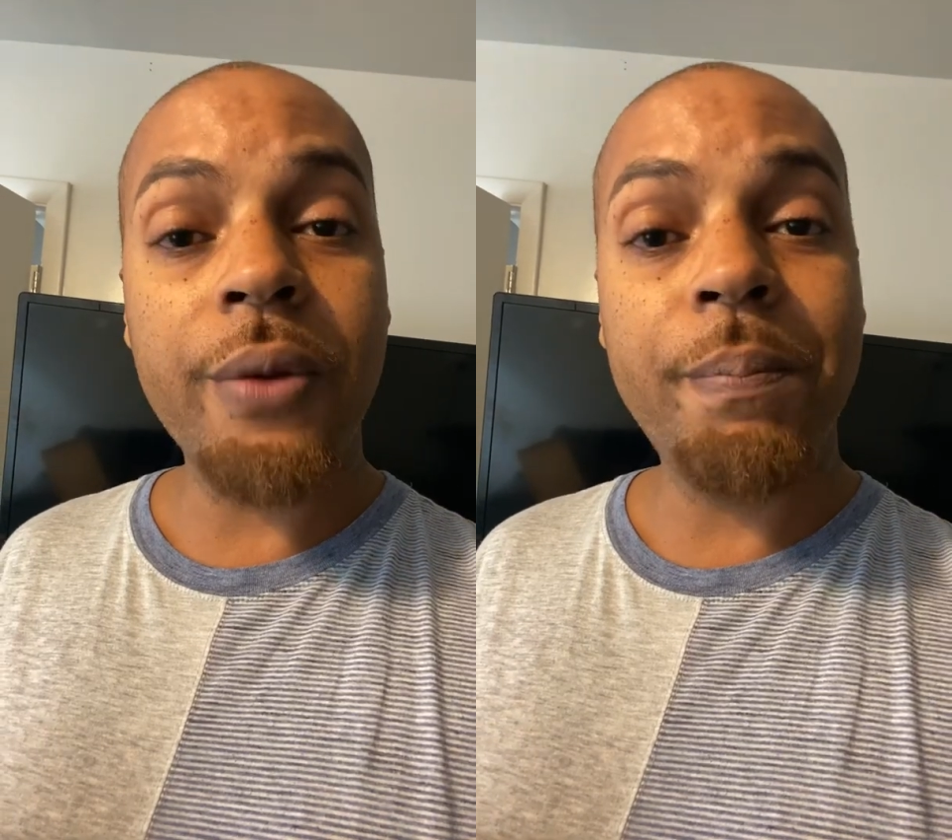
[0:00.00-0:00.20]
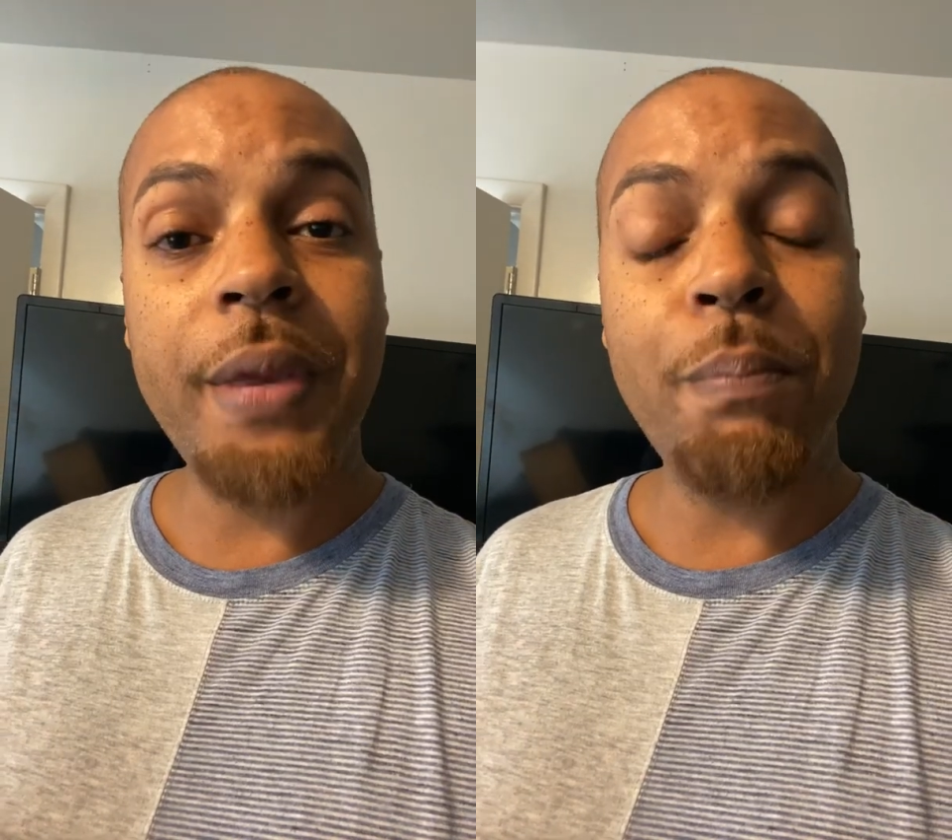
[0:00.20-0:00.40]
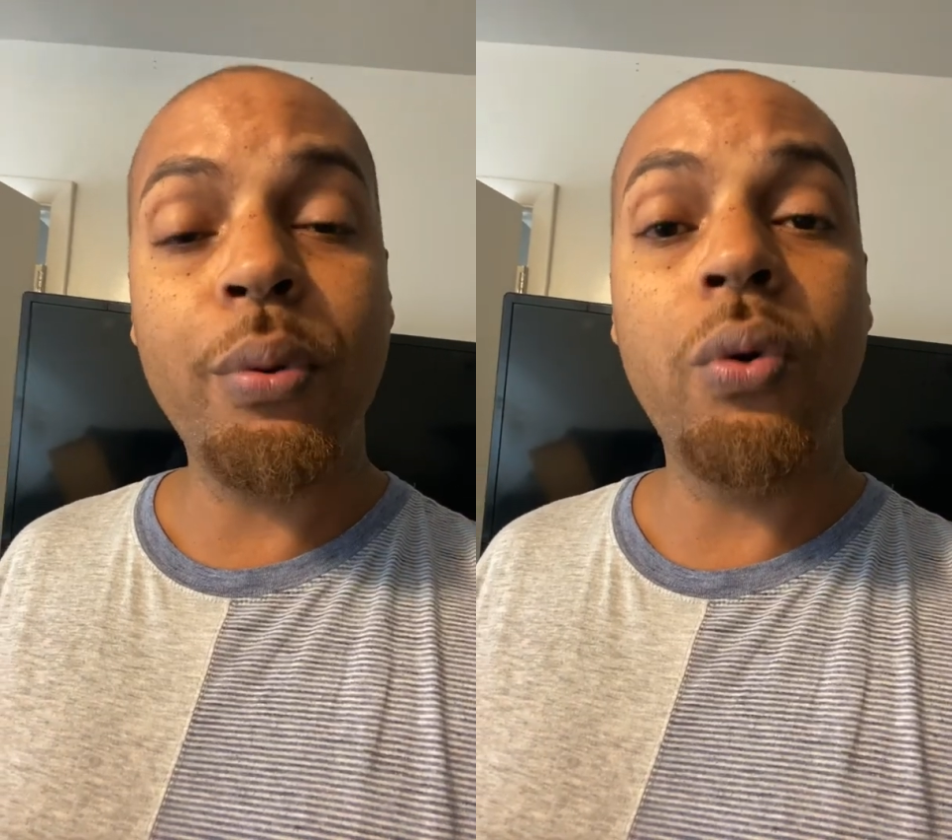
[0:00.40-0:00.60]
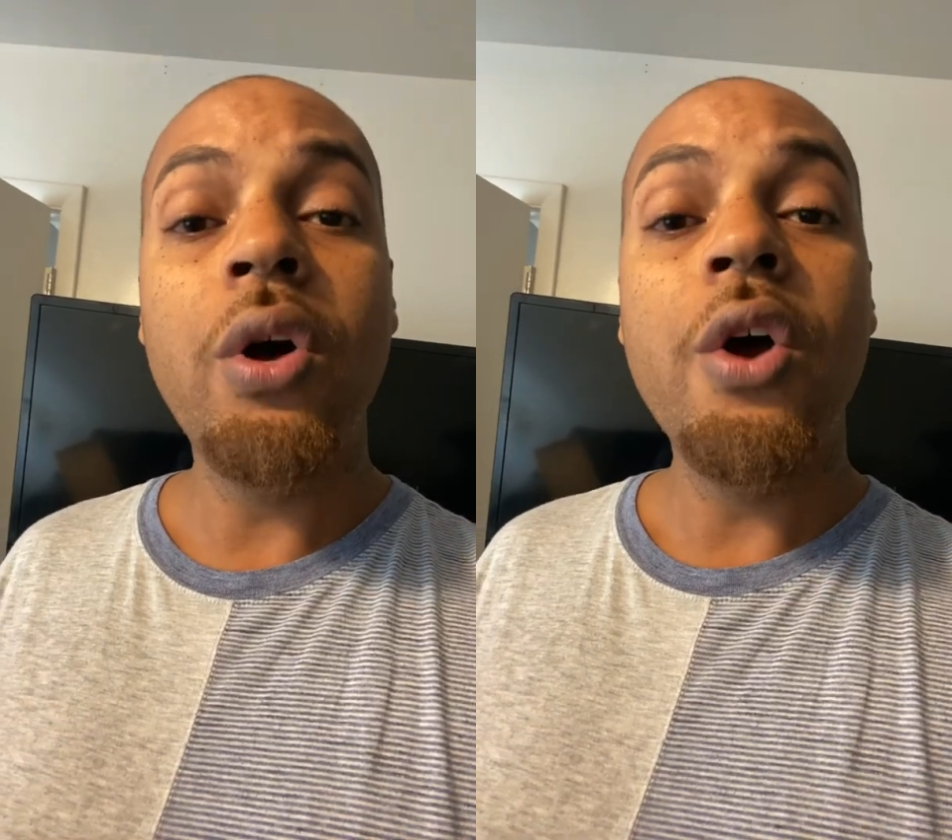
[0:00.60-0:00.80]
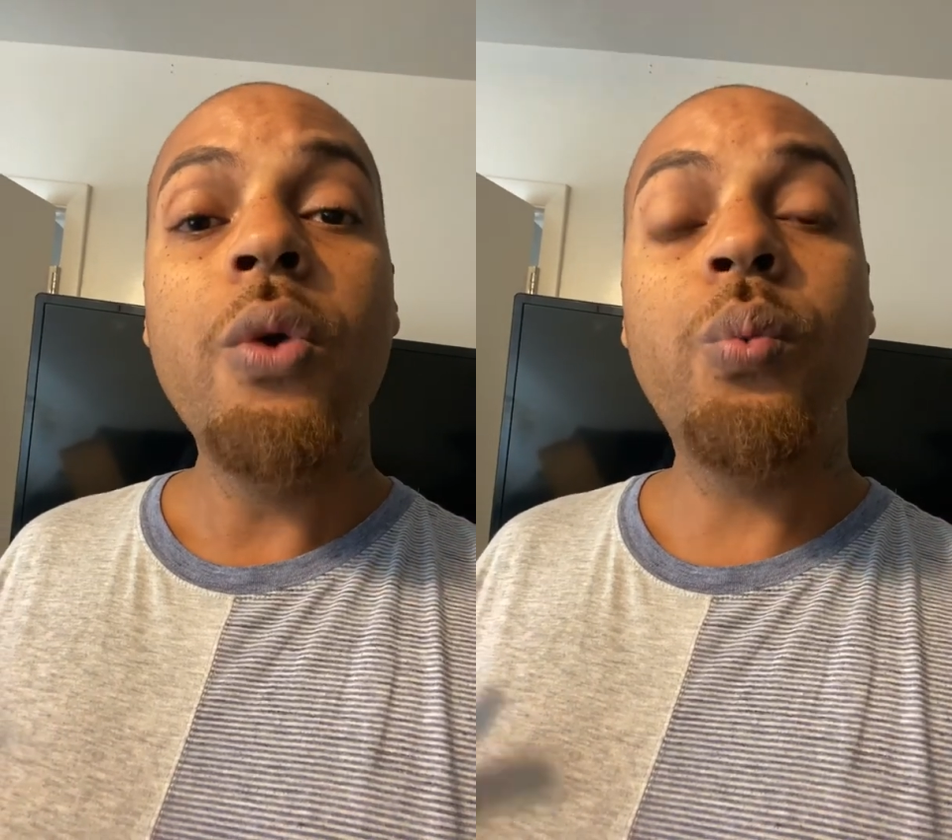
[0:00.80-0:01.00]
people
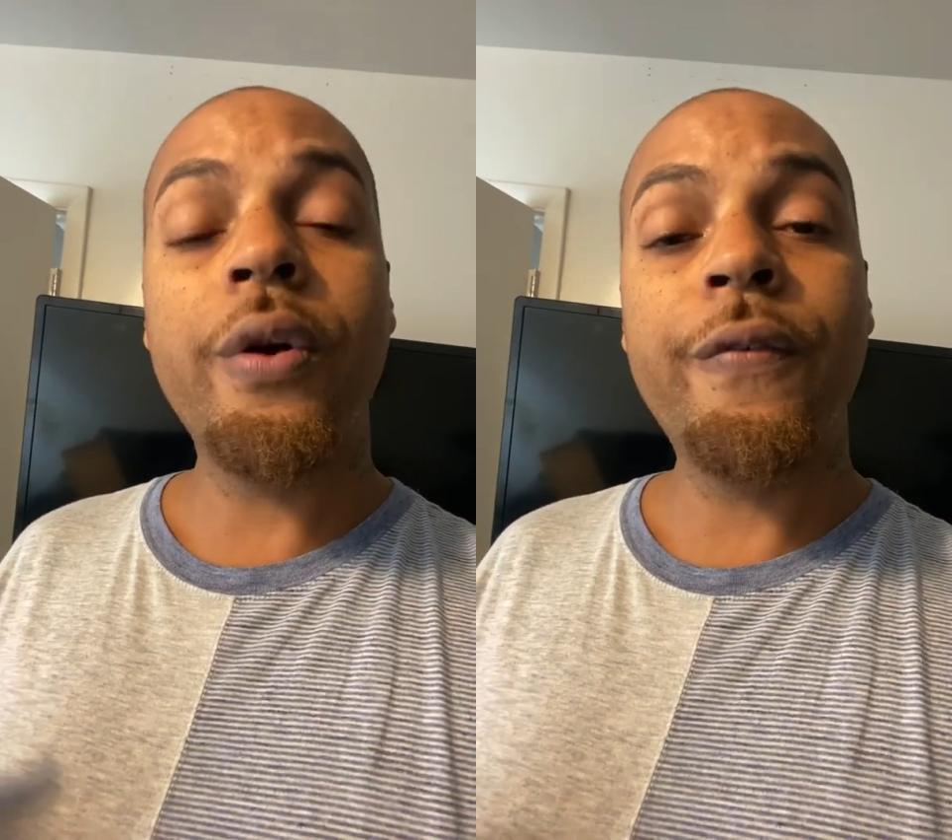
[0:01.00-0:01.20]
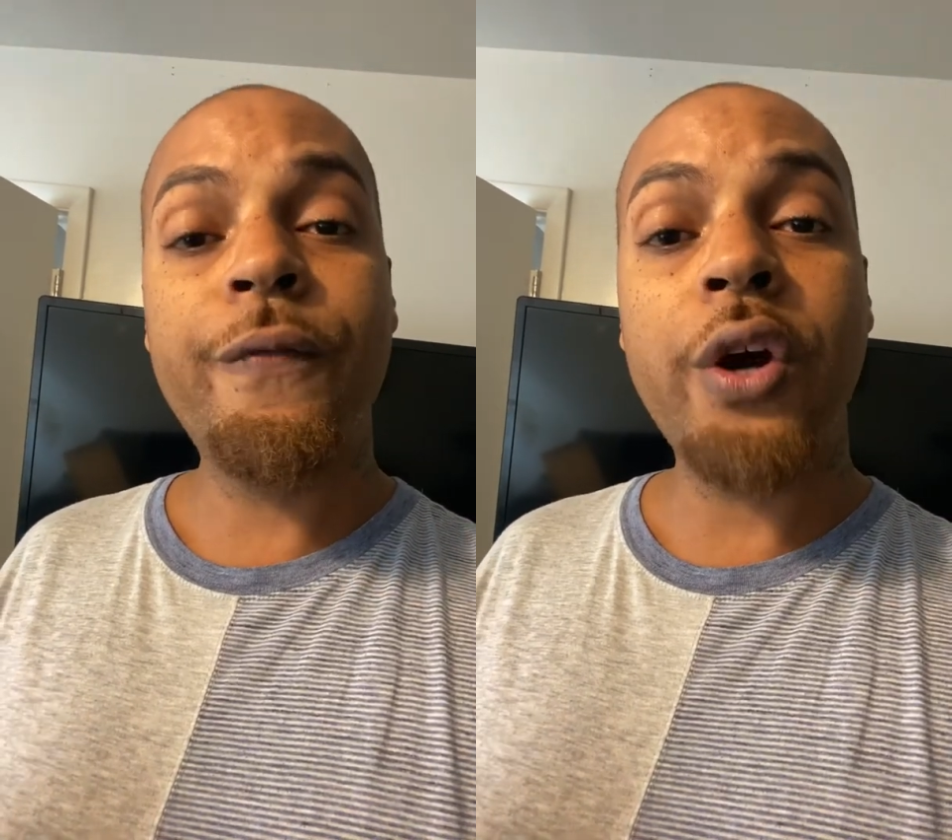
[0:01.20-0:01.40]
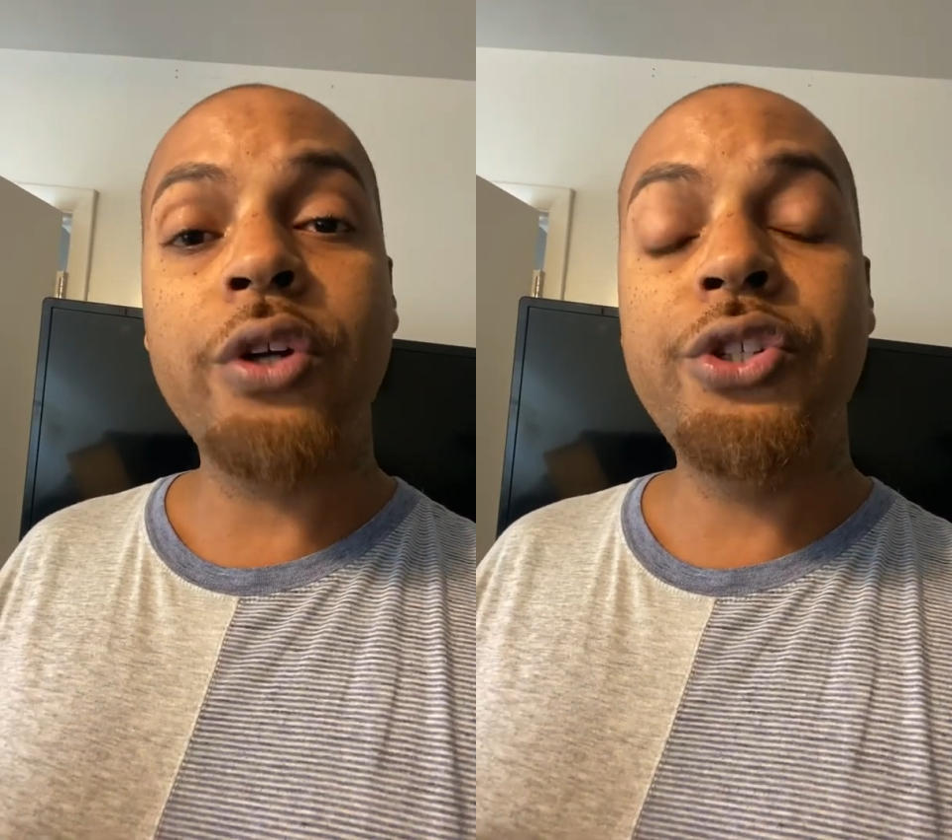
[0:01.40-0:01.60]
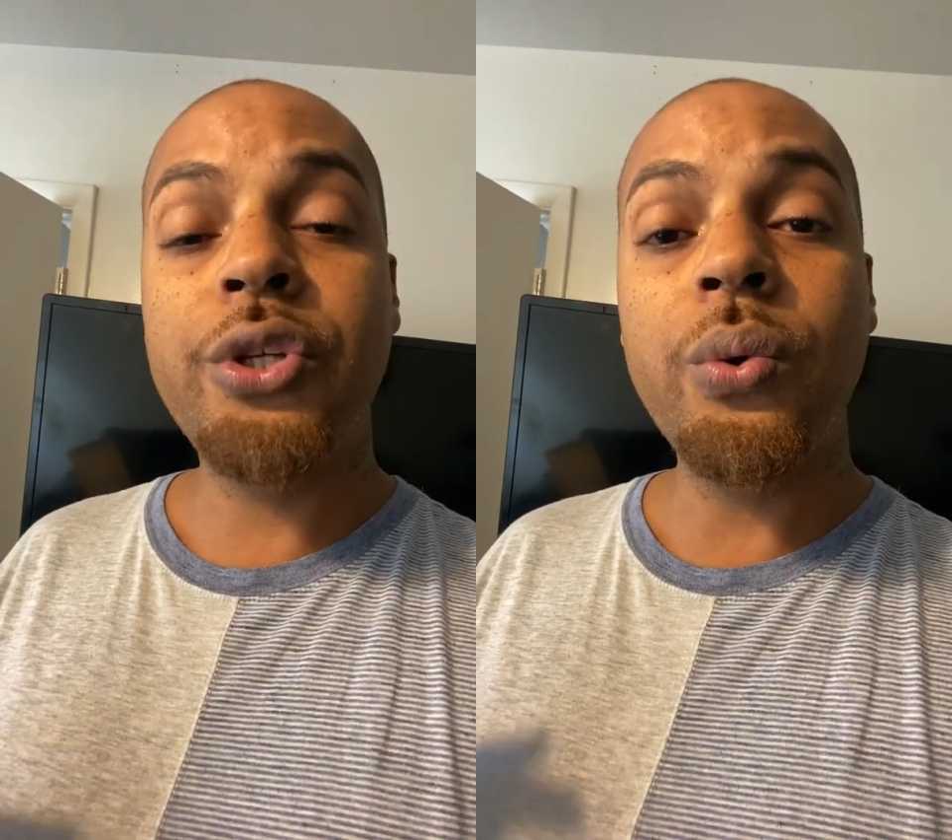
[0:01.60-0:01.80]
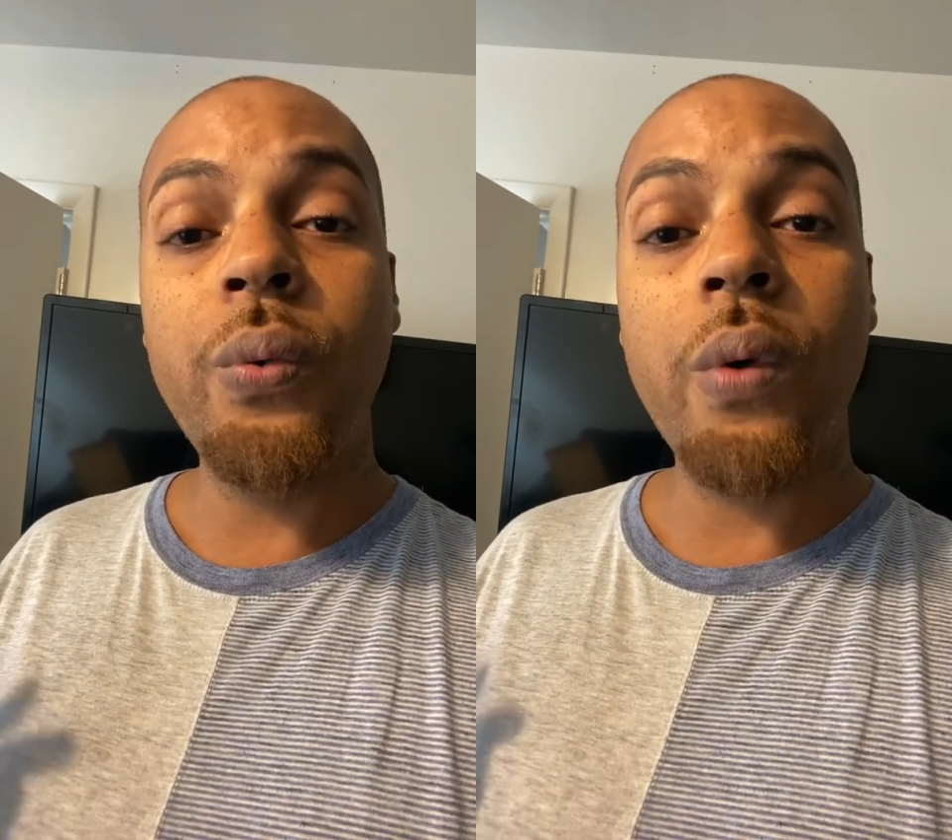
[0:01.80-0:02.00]
refer
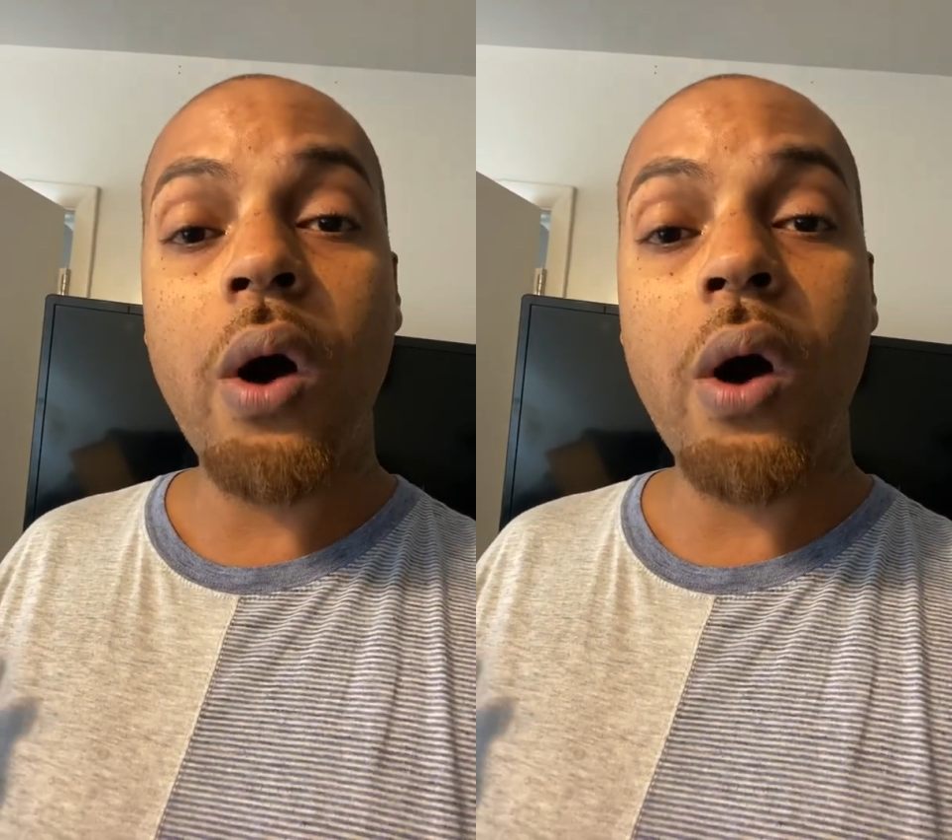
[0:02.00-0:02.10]
to